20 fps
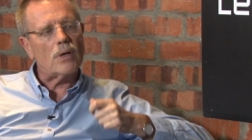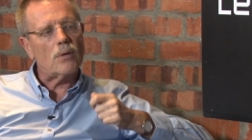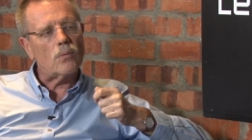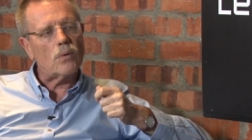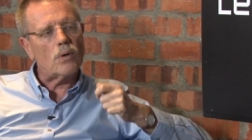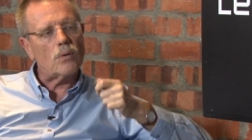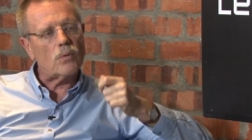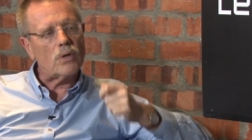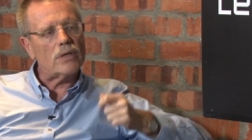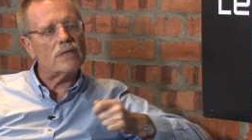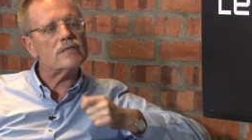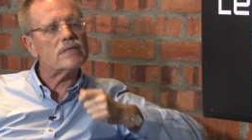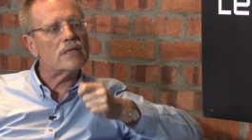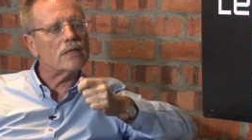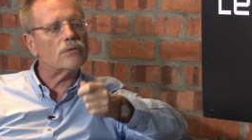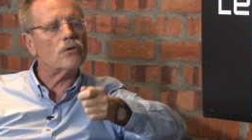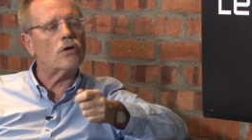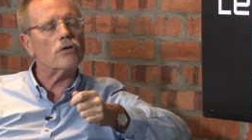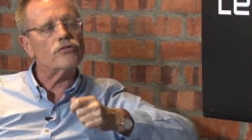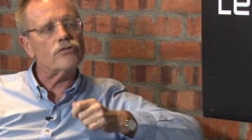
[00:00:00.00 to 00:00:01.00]
what is
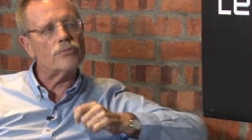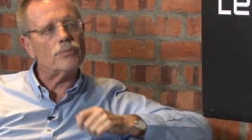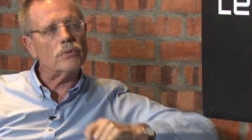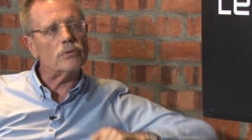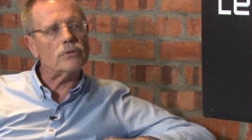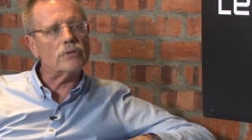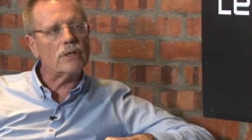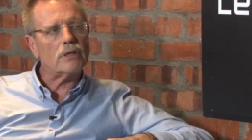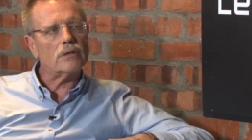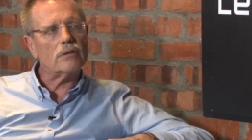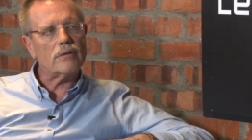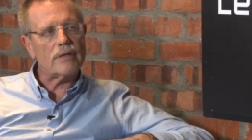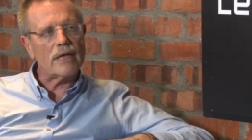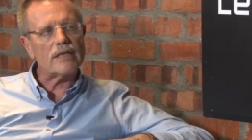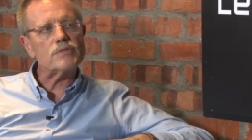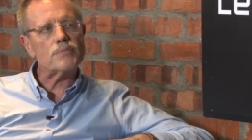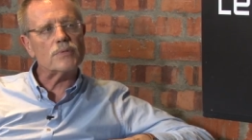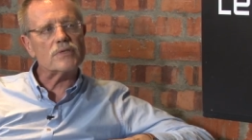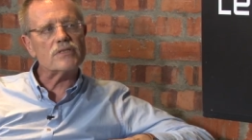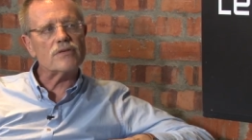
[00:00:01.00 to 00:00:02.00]
it contributing to
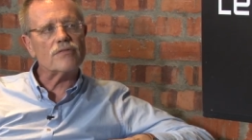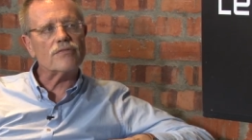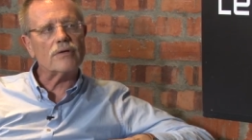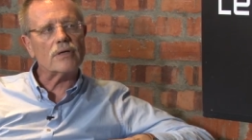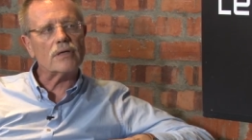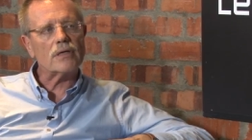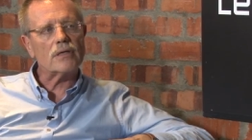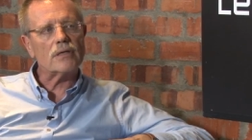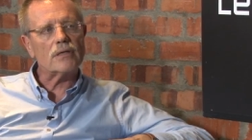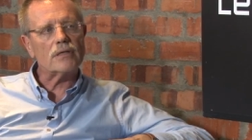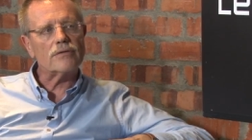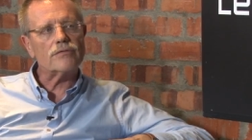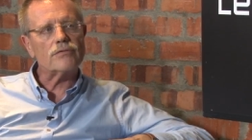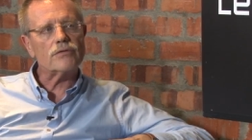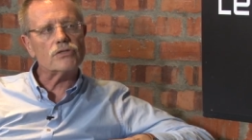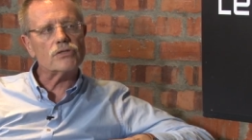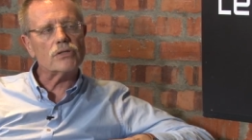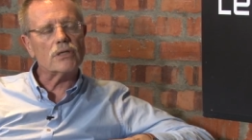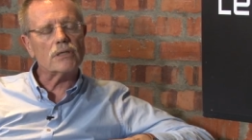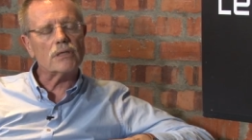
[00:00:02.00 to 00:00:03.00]
that specific
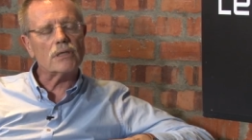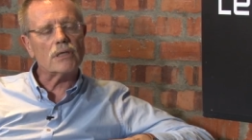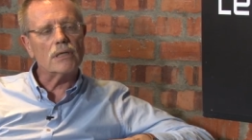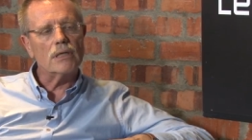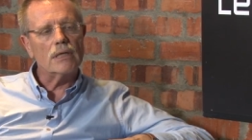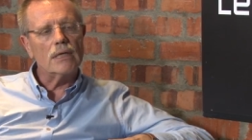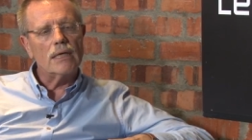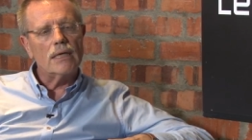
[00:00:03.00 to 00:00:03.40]
differentiator?